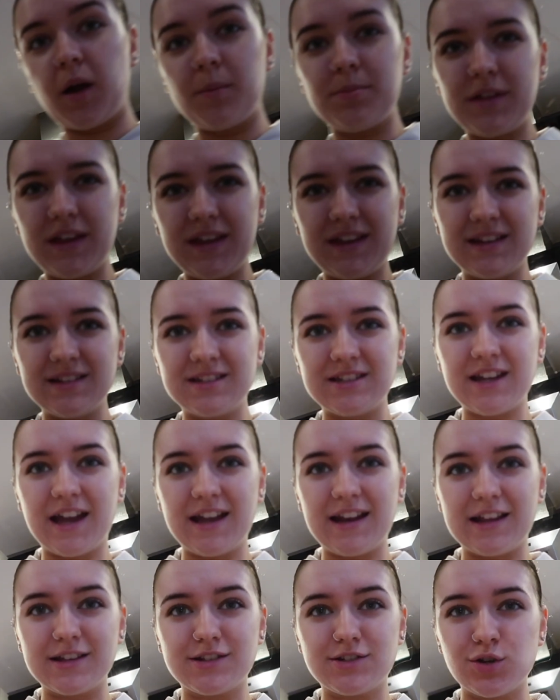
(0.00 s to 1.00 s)
I'm thinking
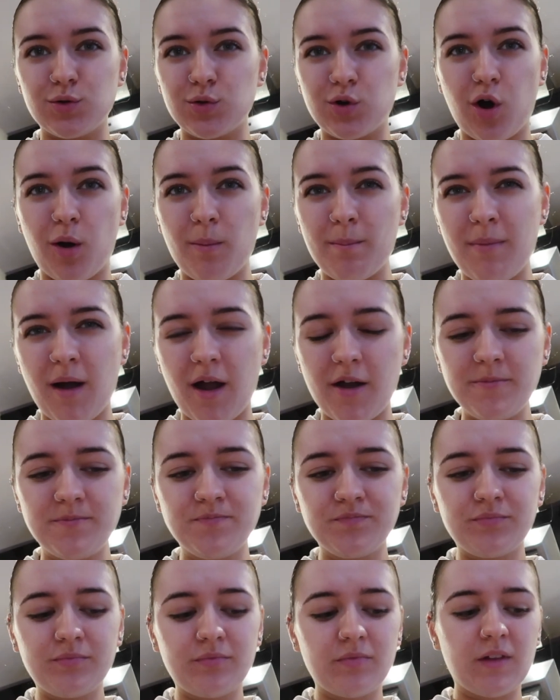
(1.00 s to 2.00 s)
today let's do a combo.
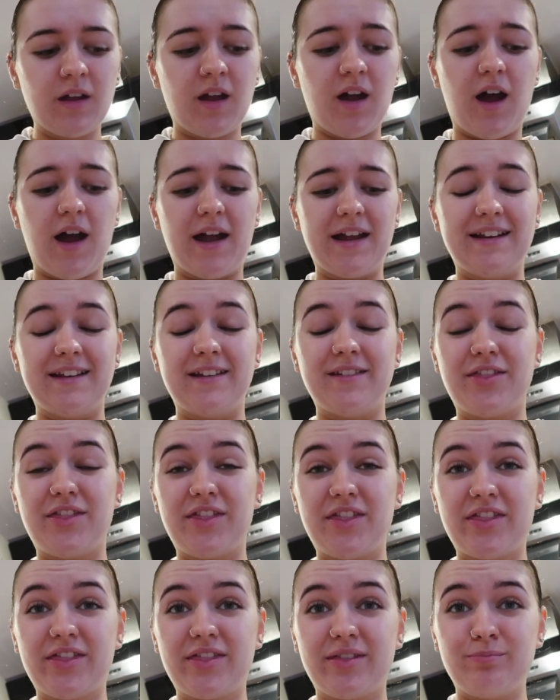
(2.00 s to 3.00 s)
I
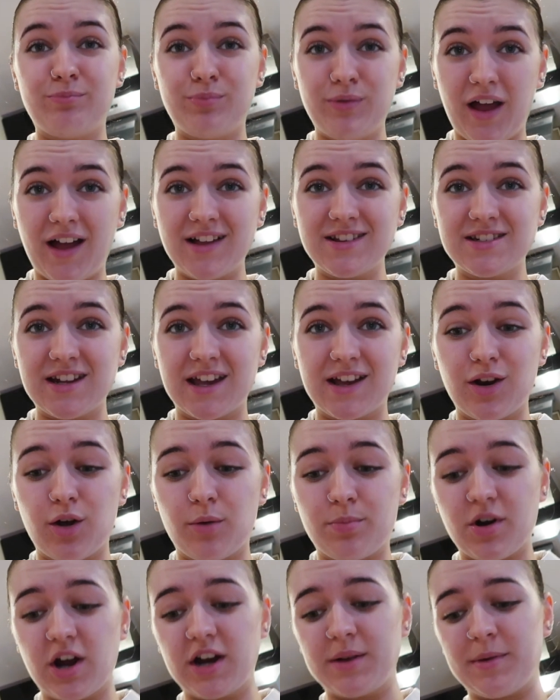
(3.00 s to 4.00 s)
like to take a lot
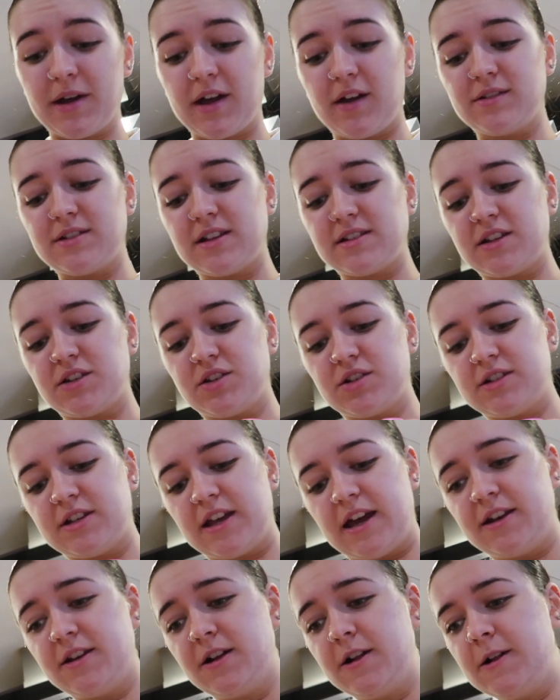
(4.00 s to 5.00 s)
of pride in my oats, as I just
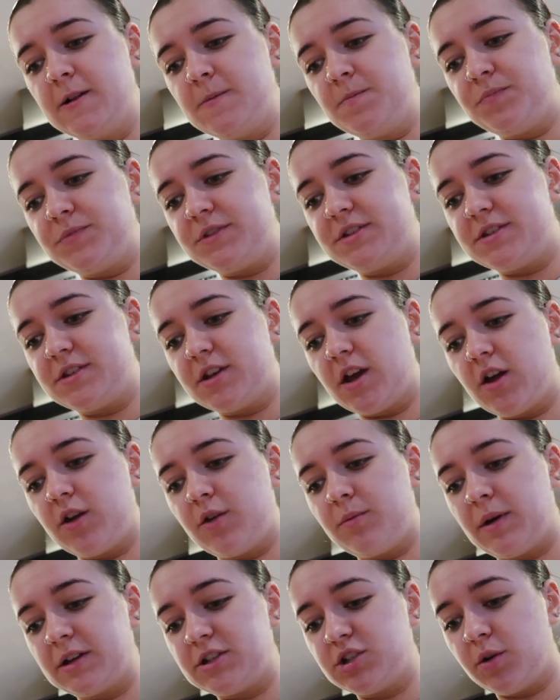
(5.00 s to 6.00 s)
said,
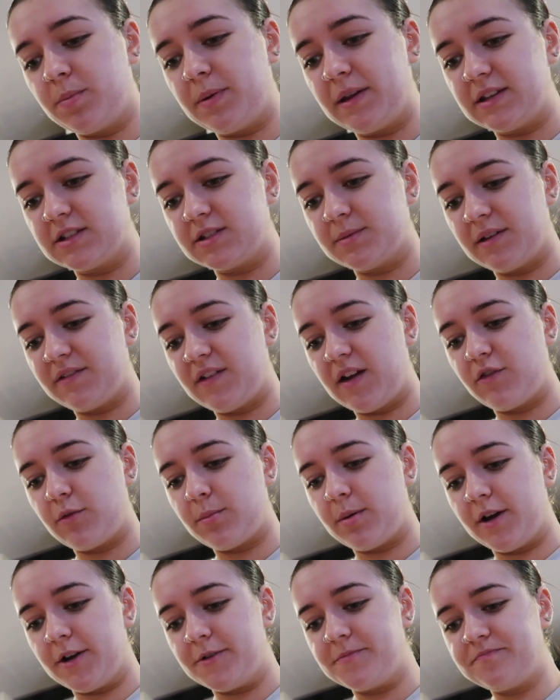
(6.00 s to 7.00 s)
so my toppings are my favorite
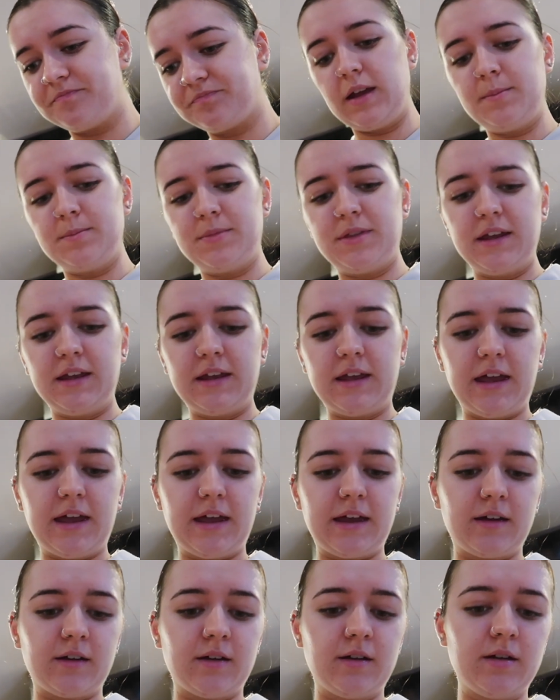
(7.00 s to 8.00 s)
part. I'm
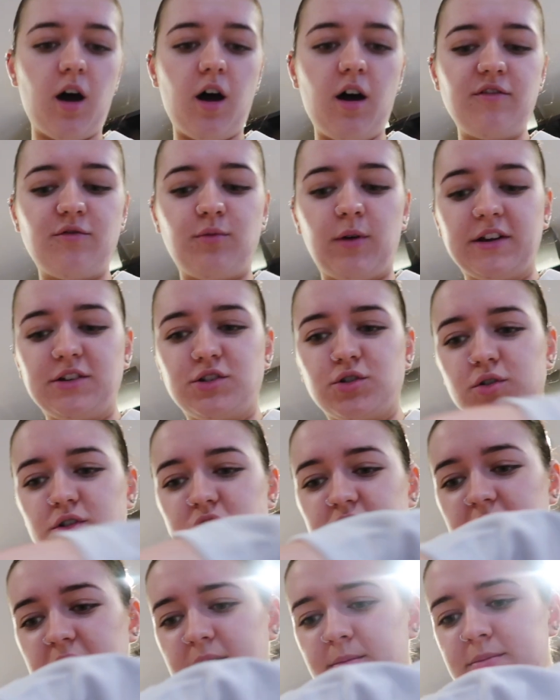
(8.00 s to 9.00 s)
thinking half white choc
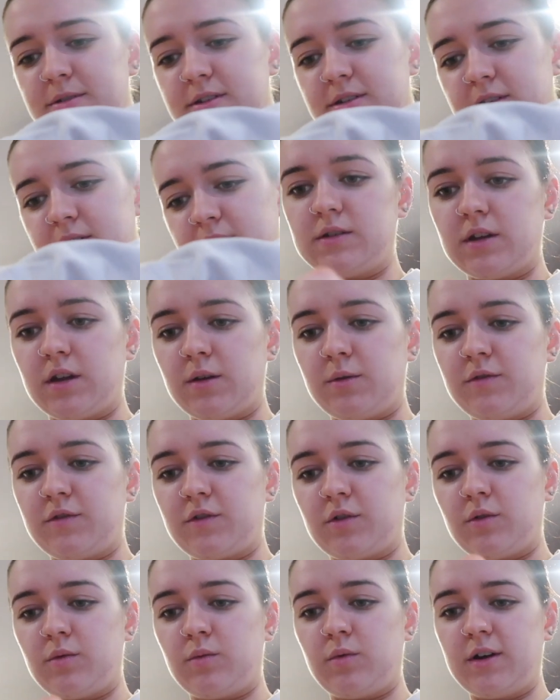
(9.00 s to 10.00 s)
chips, so we've
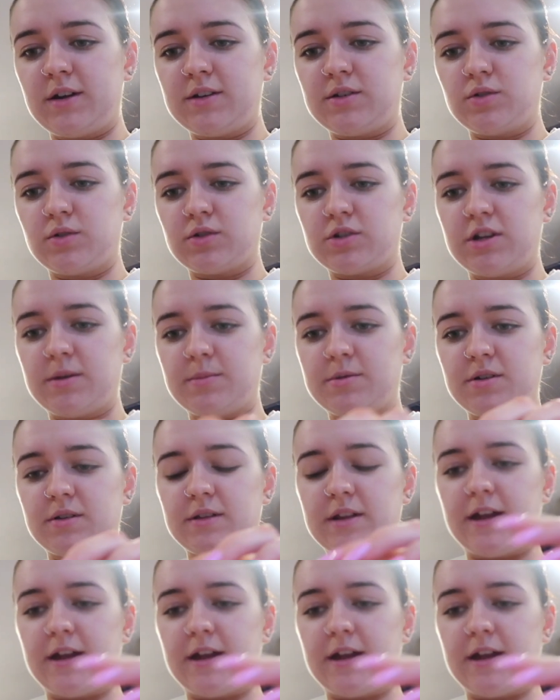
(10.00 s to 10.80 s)
got white choc chips on